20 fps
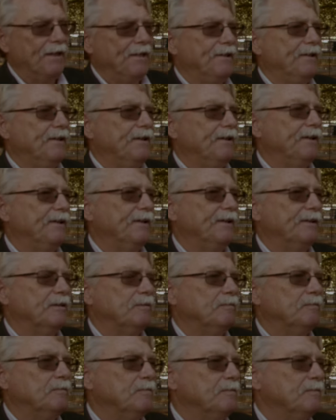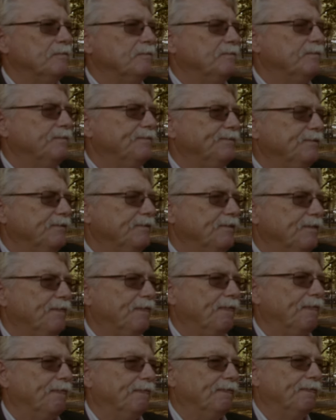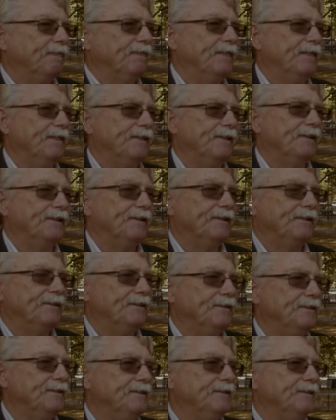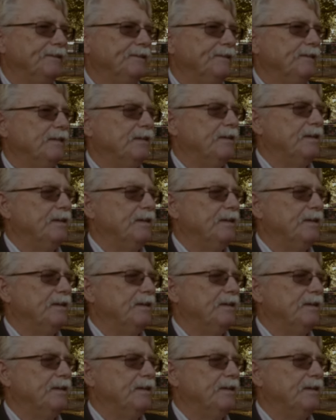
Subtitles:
(not speaking)